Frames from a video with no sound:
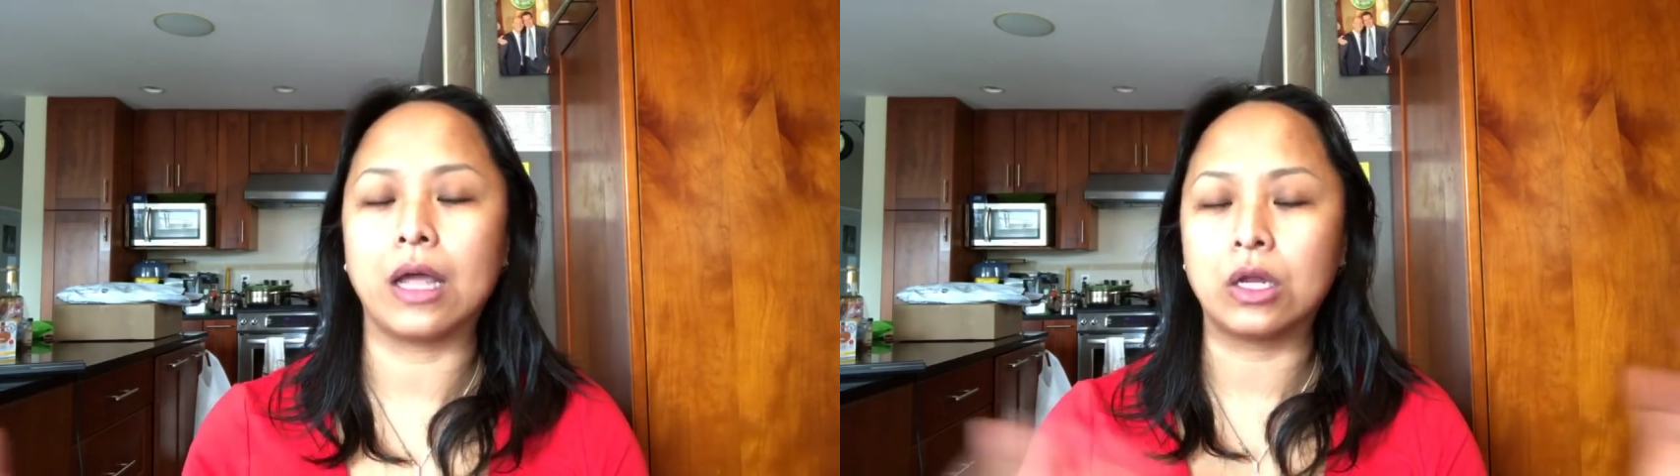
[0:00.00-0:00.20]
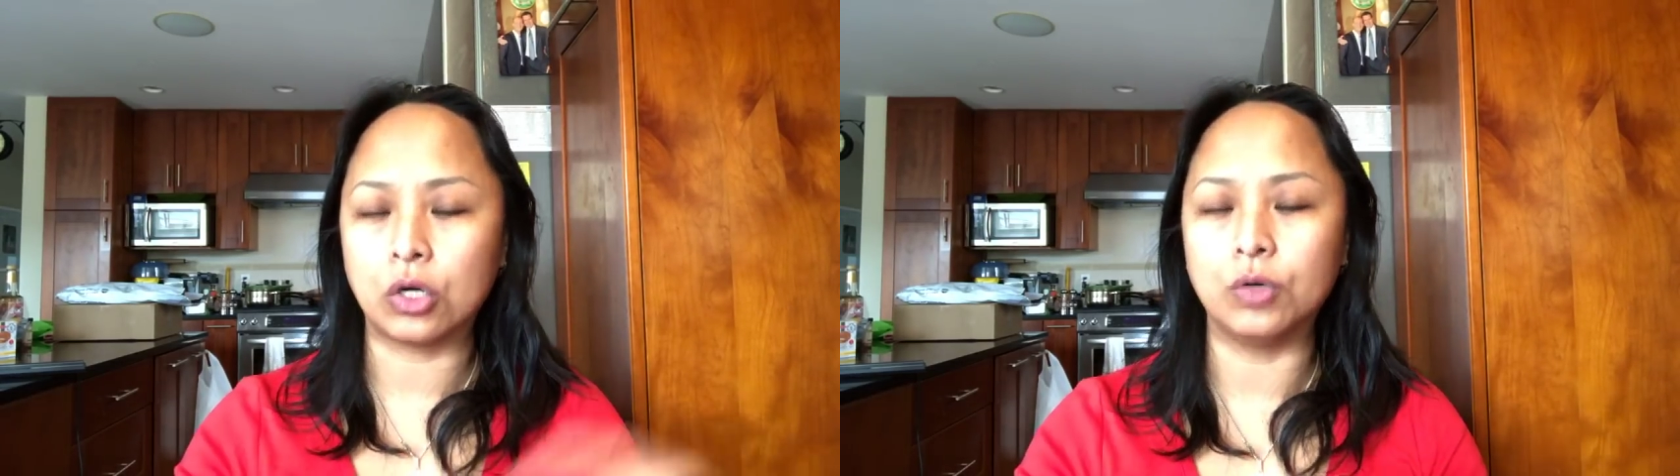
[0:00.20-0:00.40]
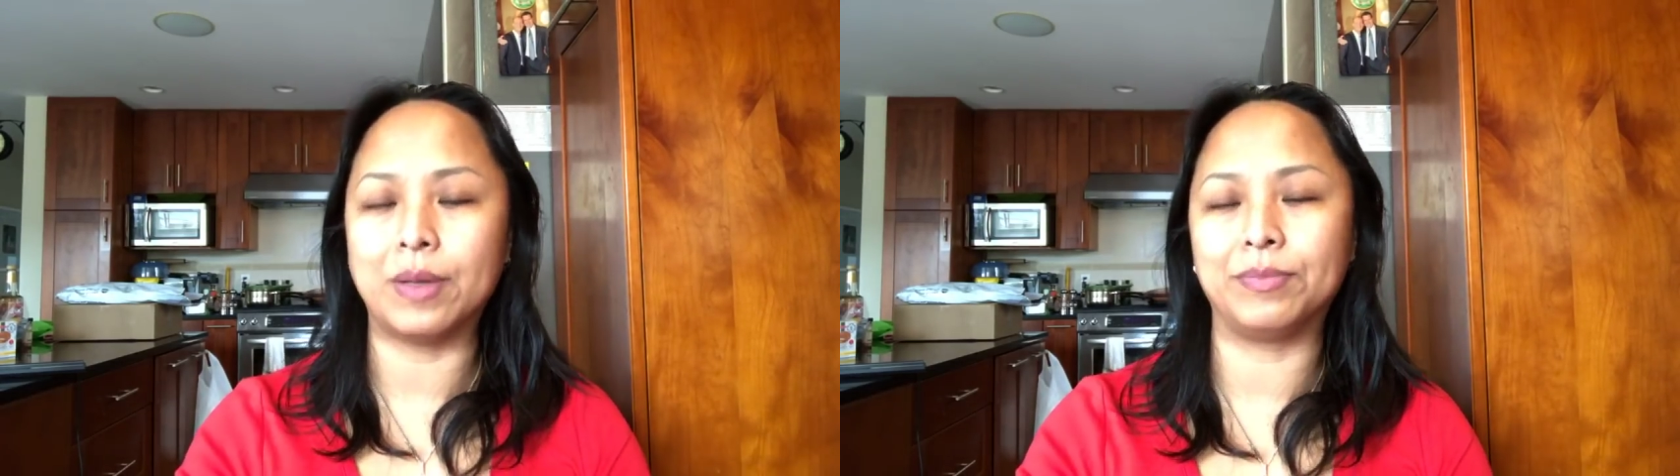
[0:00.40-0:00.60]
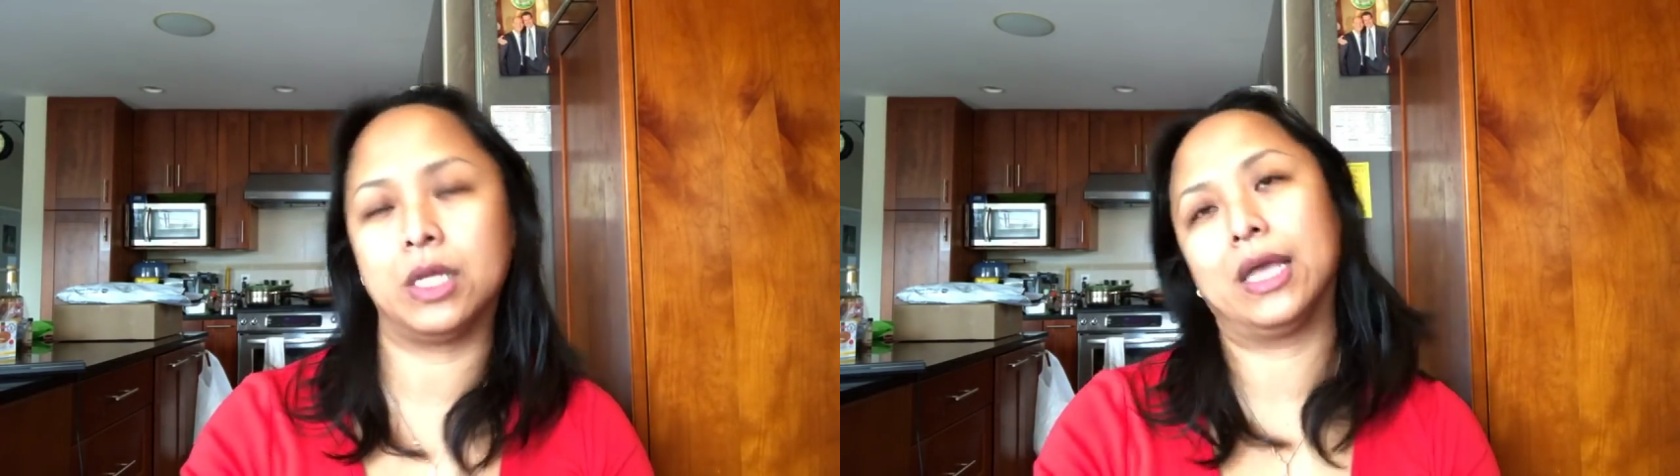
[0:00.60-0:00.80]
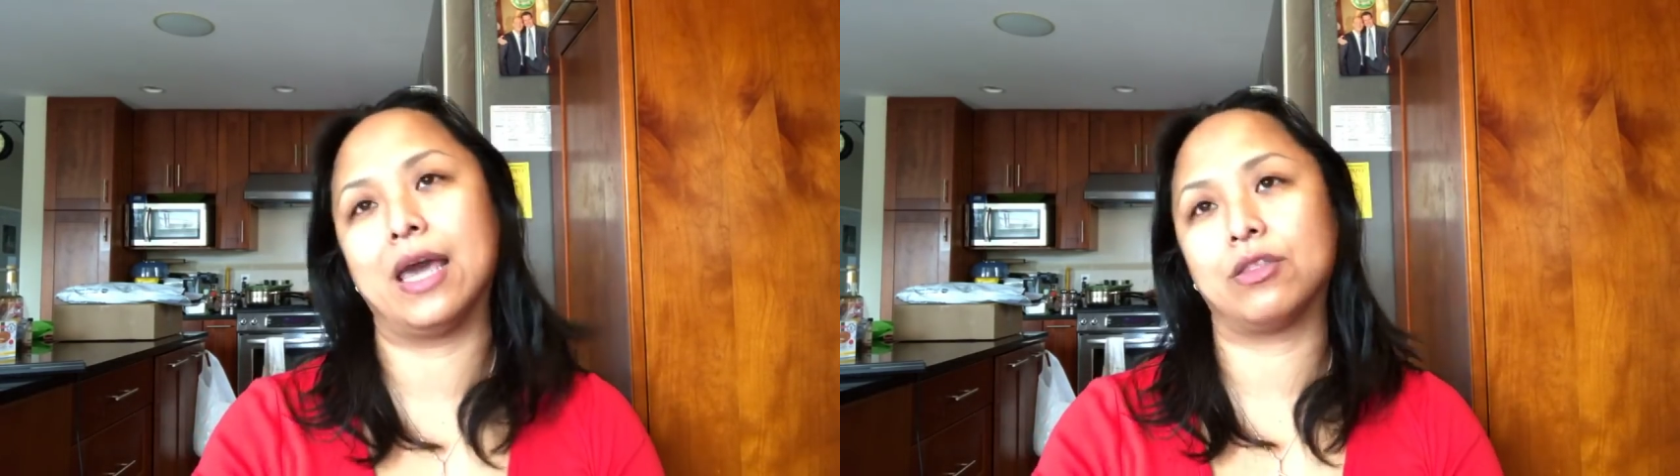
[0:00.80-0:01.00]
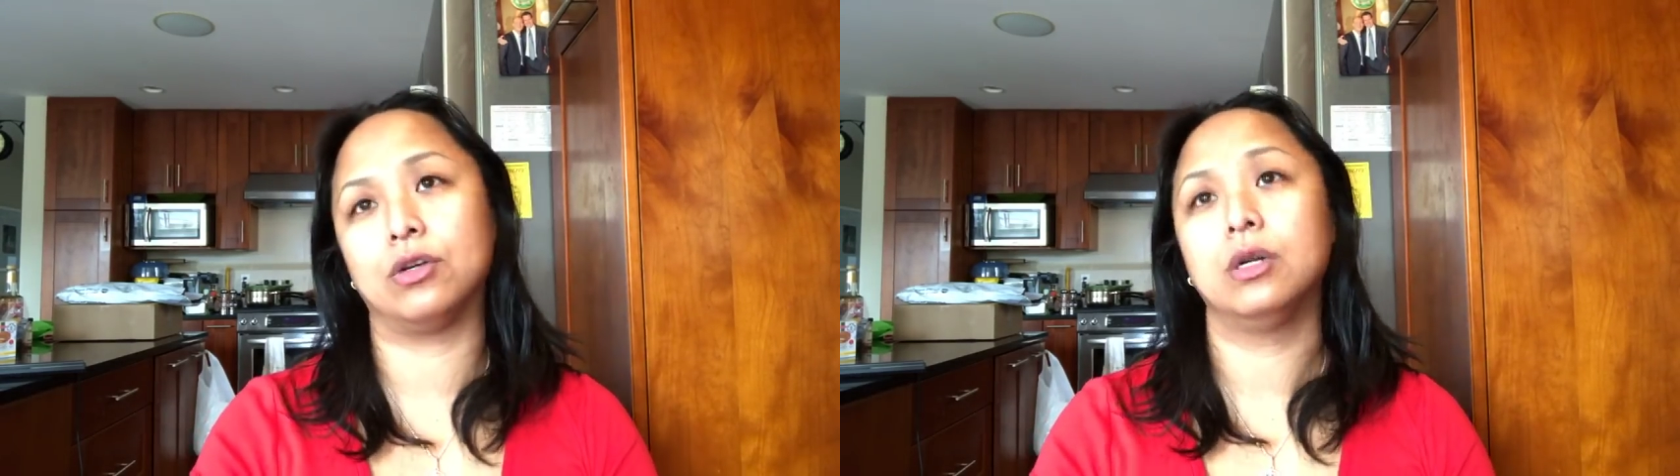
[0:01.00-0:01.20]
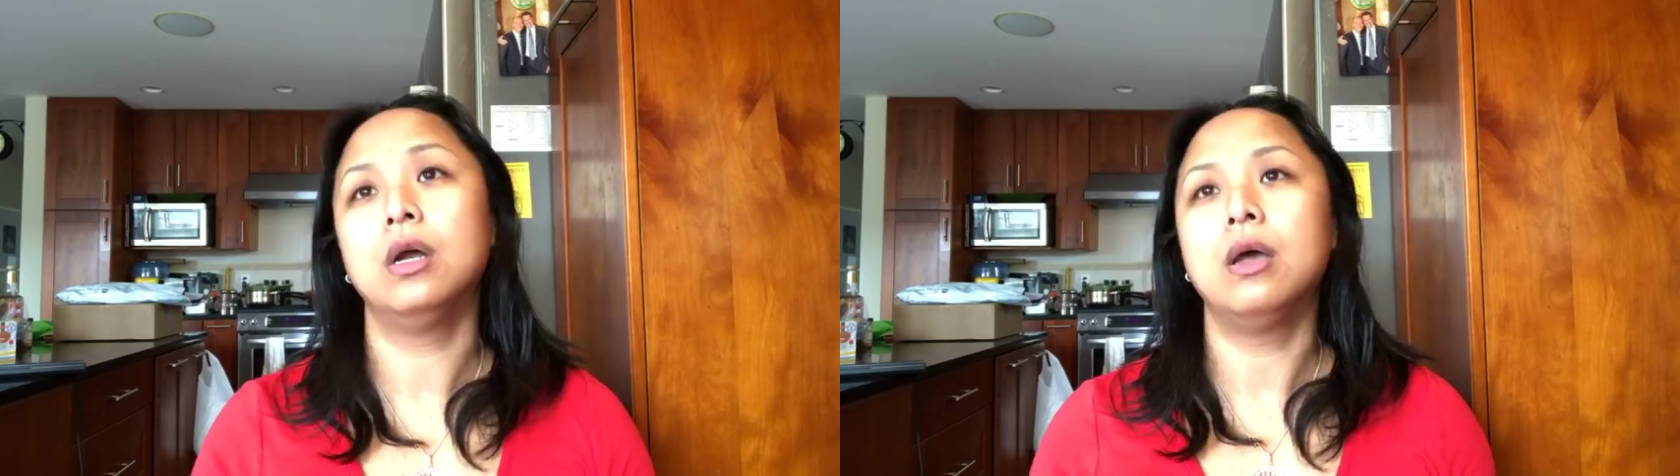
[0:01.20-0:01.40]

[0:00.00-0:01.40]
I group them together.